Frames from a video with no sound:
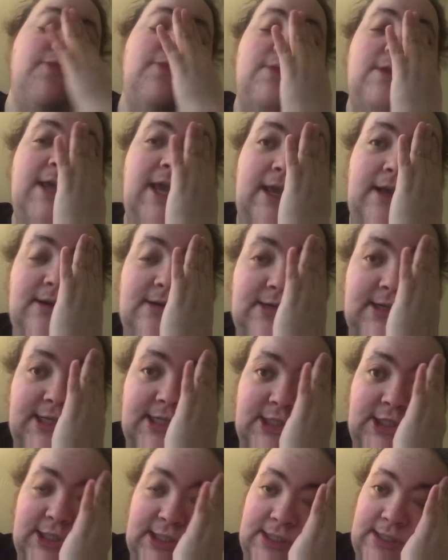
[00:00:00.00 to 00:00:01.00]
Tangled
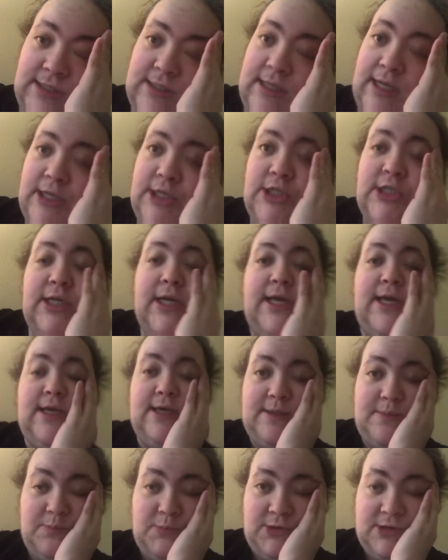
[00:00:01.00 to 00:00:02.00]
is just such
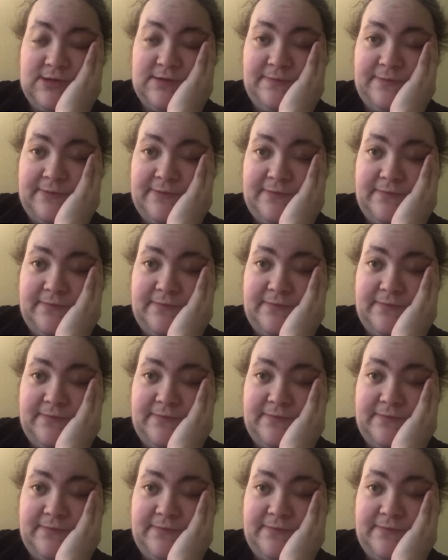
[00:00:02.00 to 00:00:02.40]
a beautiful